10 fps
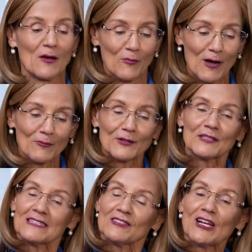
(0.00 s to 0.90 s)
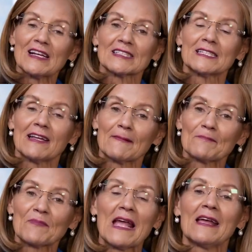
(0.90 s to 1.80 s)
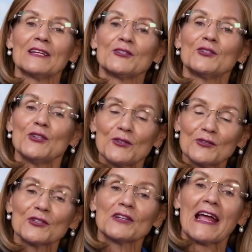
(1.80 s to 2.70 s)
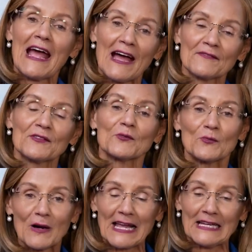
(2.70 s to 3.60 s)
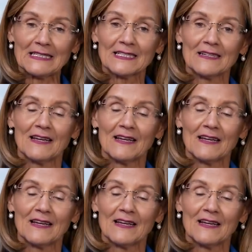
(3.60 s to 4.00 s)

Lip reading: What we're suggesting is you should have the right